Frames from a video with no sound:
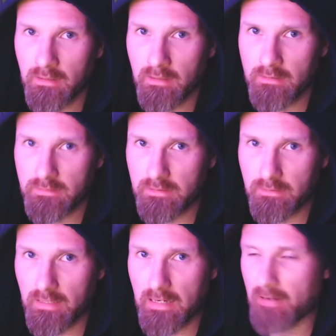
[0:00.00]
they're
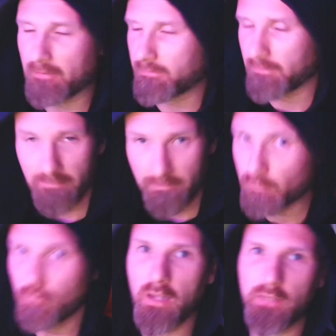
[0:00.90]
gonna have
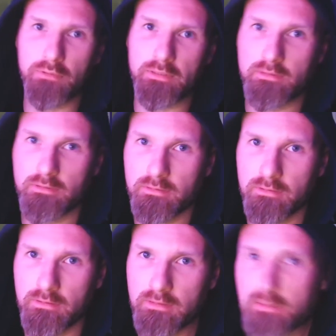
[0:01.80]
200.
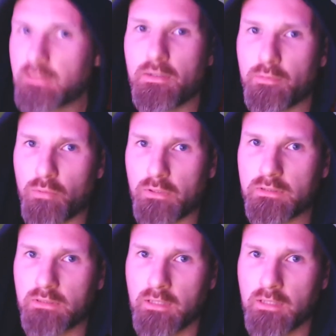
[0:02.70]
This is how it works.